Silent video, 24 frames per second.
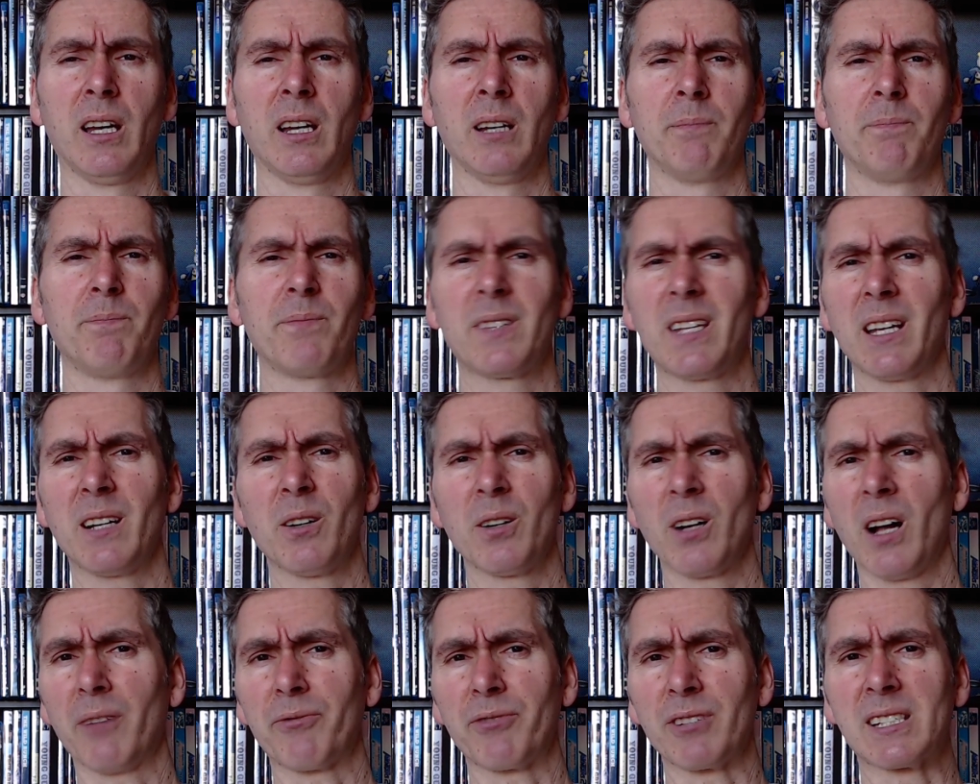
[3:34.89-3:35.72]
They don't
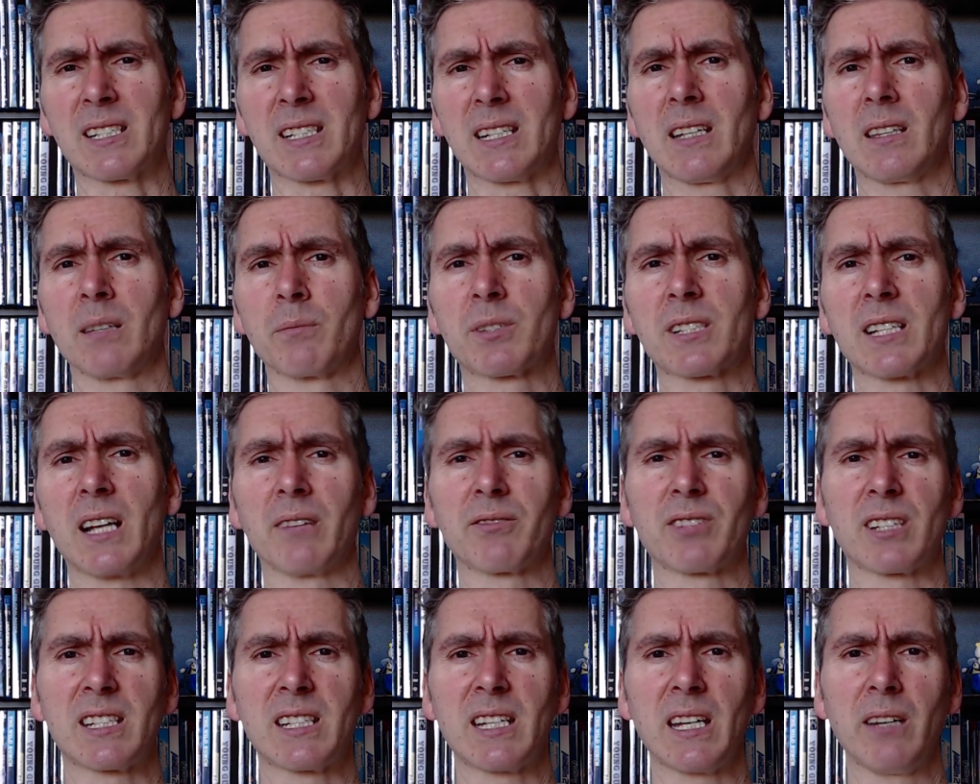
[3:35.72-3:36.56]
often see themselves
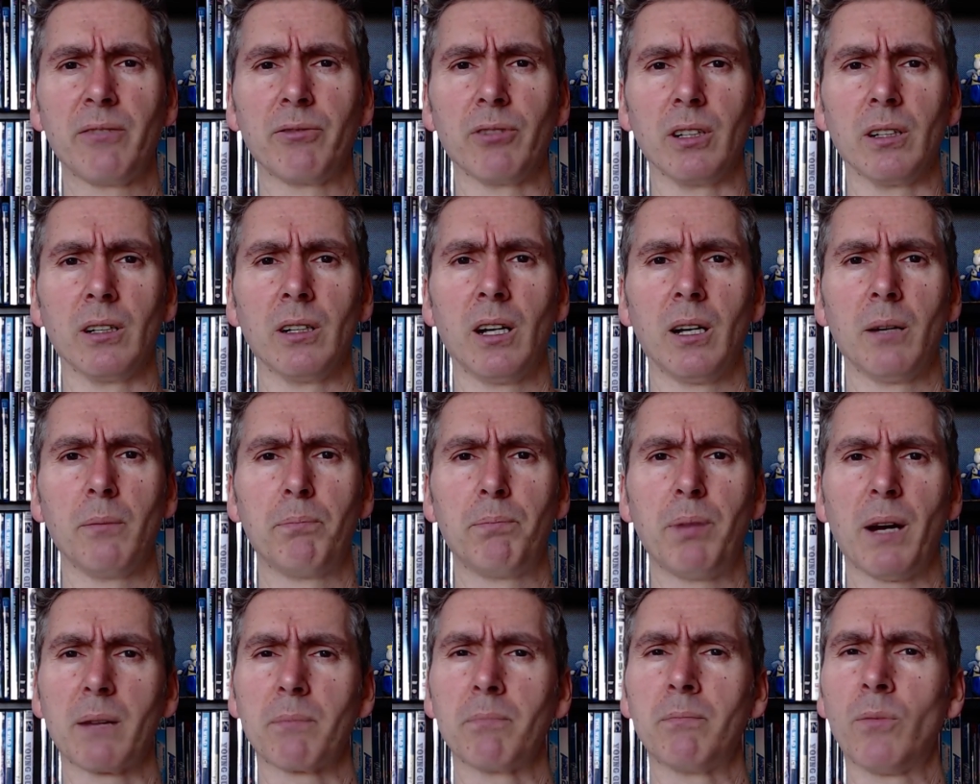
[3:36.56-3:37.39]
as evil,
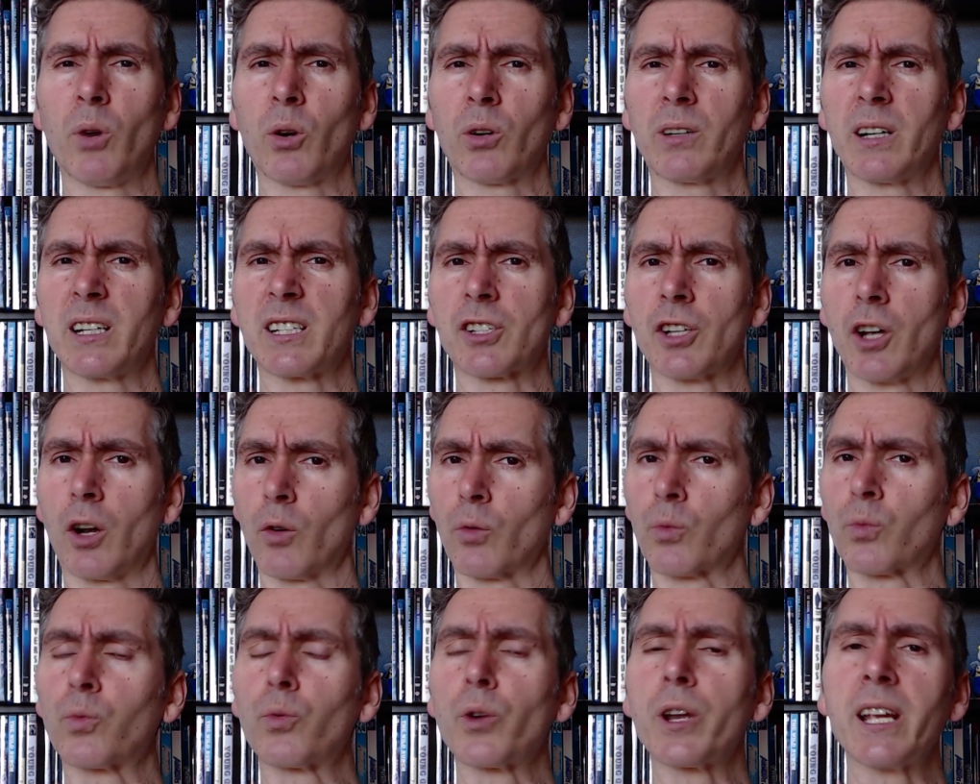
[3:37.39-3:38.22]
but more as
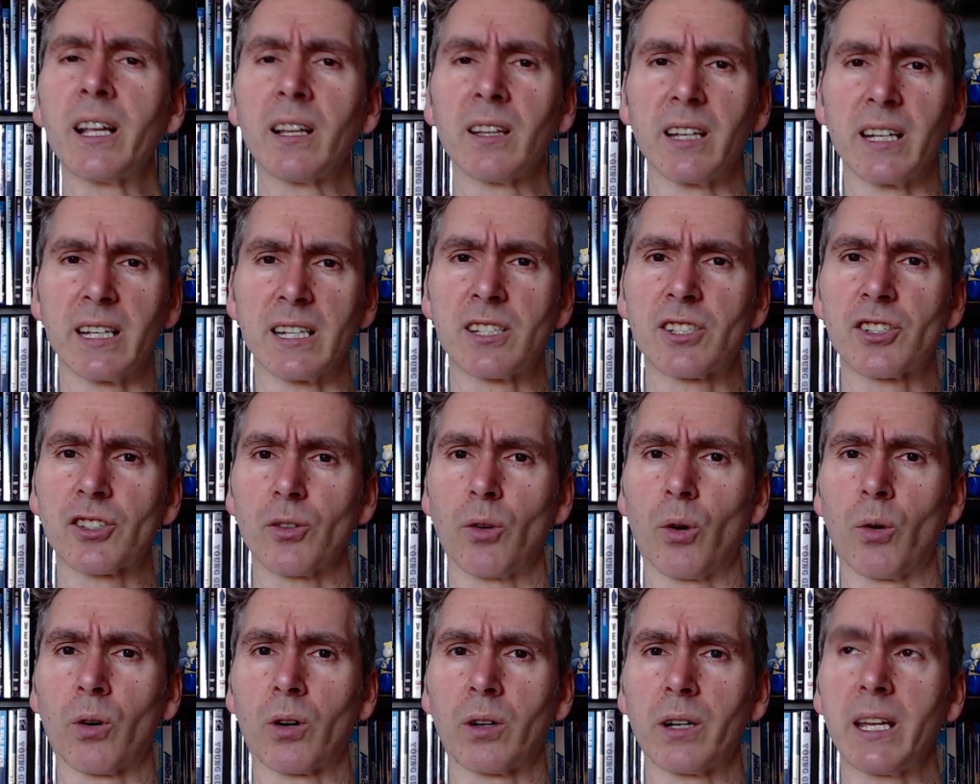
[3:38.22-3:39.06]
realists
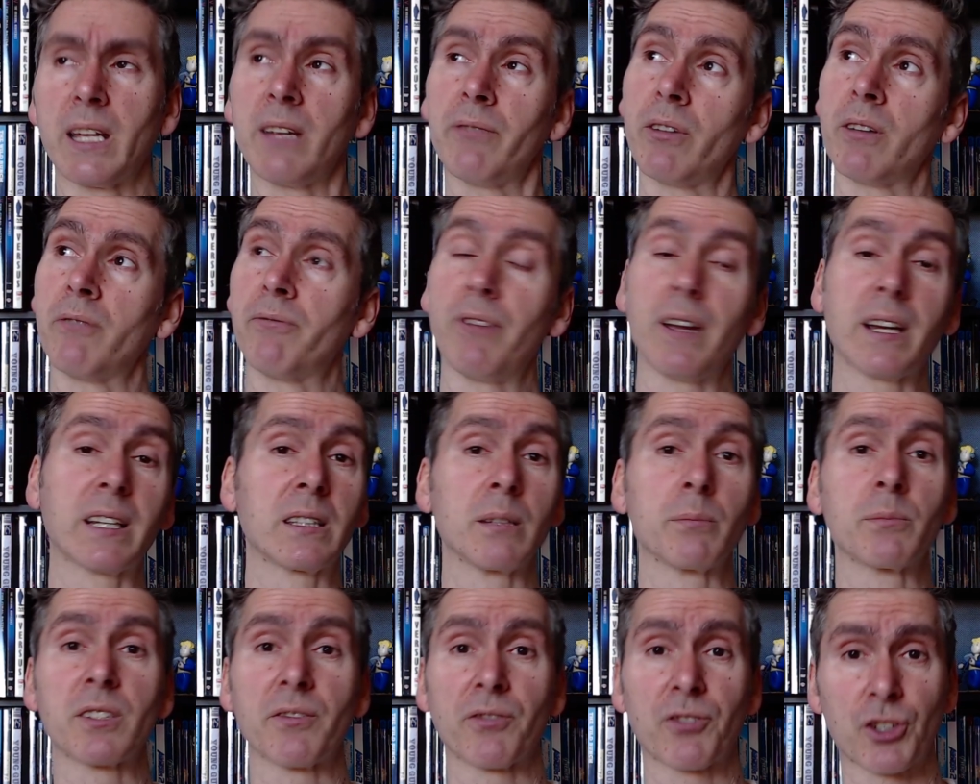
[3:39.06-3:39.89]
or even
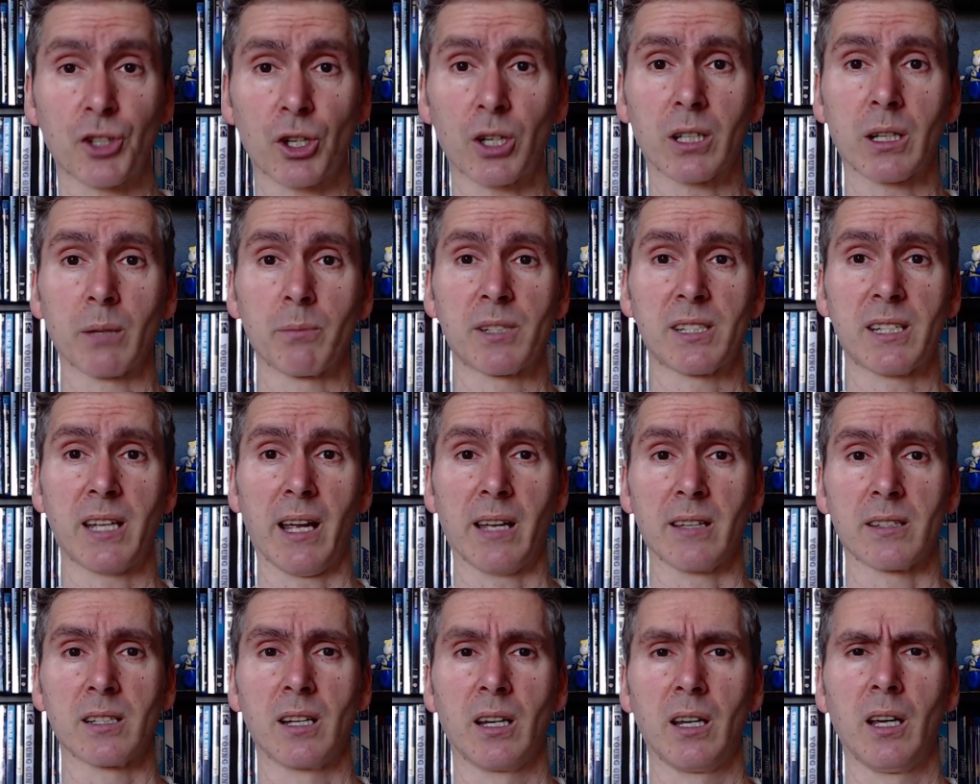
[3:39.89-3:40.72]
victims of
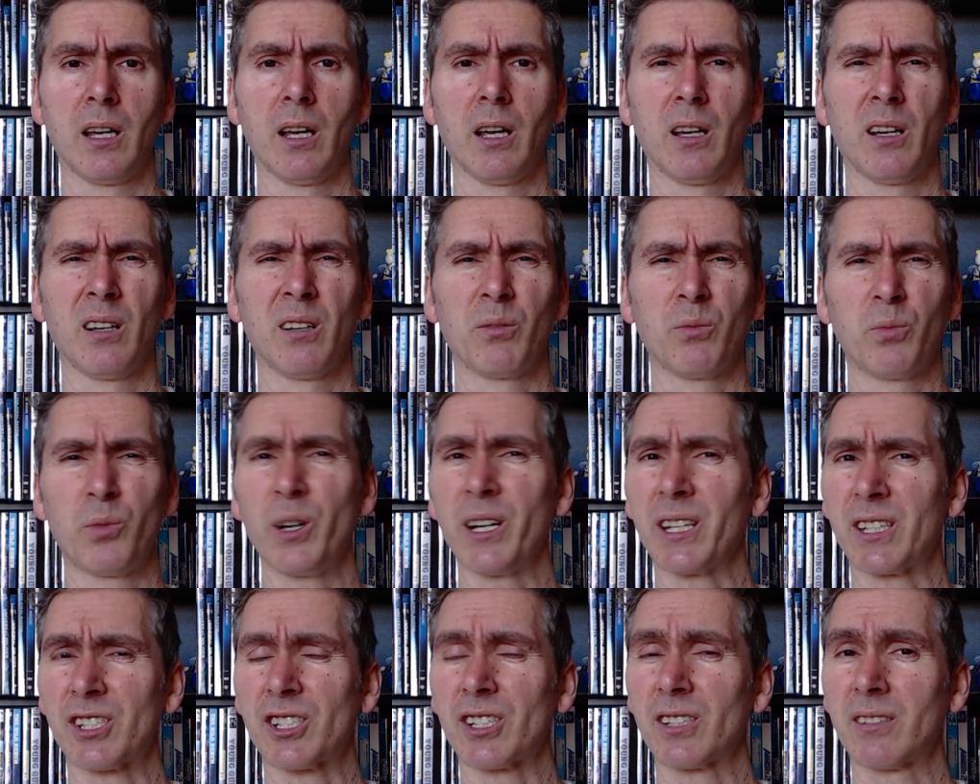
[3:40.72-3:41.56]
circumstance,
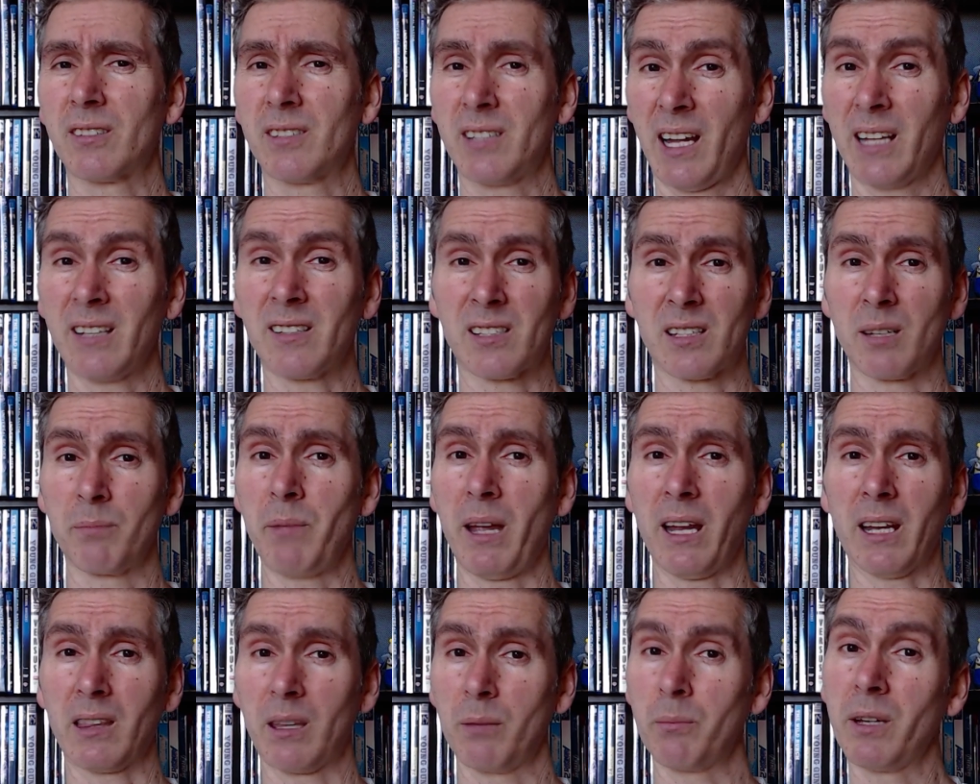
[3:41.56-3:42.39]
which tends to
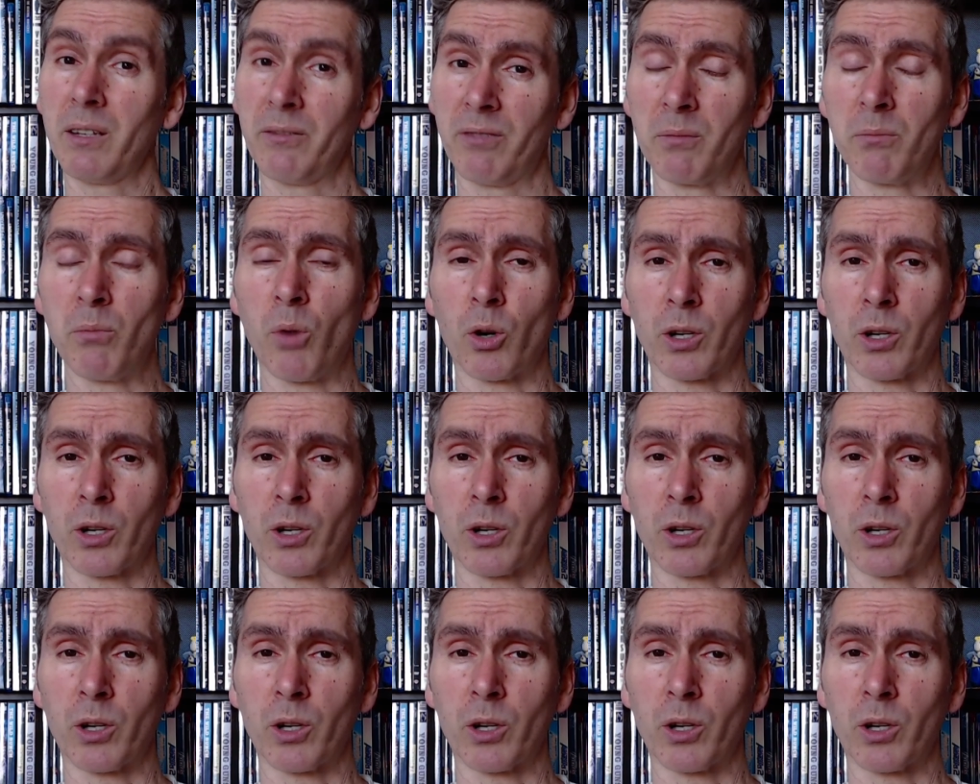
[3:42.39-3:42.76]
make them even more